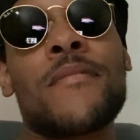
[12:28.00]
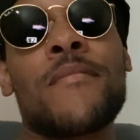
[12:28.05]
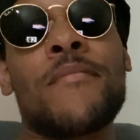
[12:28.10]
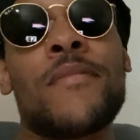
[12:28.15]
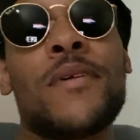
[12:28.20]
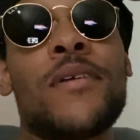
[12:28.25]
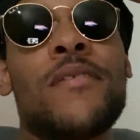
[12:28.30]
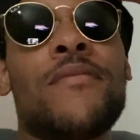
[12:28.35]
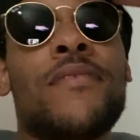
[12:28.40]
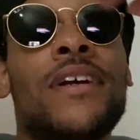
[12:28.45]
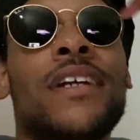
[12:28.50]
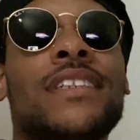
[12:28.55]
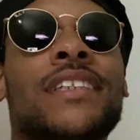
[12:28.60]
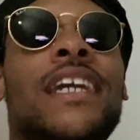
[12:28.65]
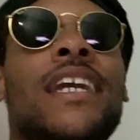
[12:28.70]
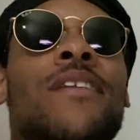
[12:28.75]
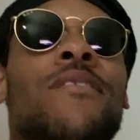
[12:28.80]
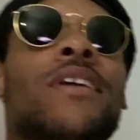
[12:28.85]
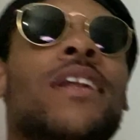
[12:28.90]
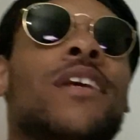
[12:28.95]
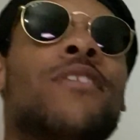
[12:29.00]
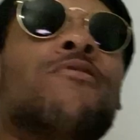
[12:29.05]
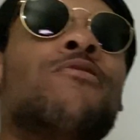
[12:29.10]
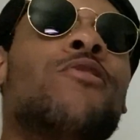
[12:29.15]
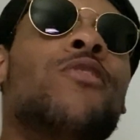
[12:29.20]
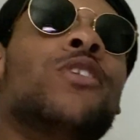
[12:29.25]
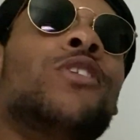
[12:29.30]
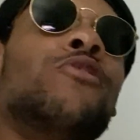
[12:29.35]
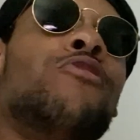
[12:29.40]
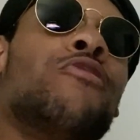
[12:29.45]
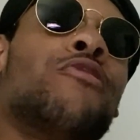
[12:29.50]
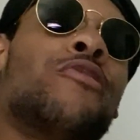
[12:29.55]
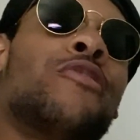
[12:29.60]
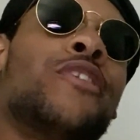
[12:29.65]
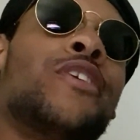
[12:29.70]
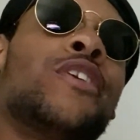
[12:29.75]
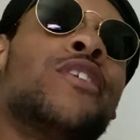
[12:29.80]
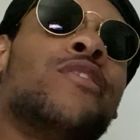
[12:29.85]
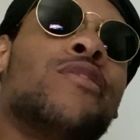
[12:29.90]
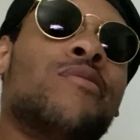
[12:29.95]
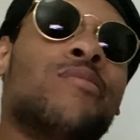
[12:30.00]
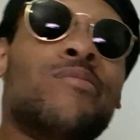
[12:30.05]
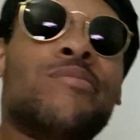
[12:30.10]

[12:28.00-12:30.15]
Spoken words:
Motherfuckers ain't ready for you for real.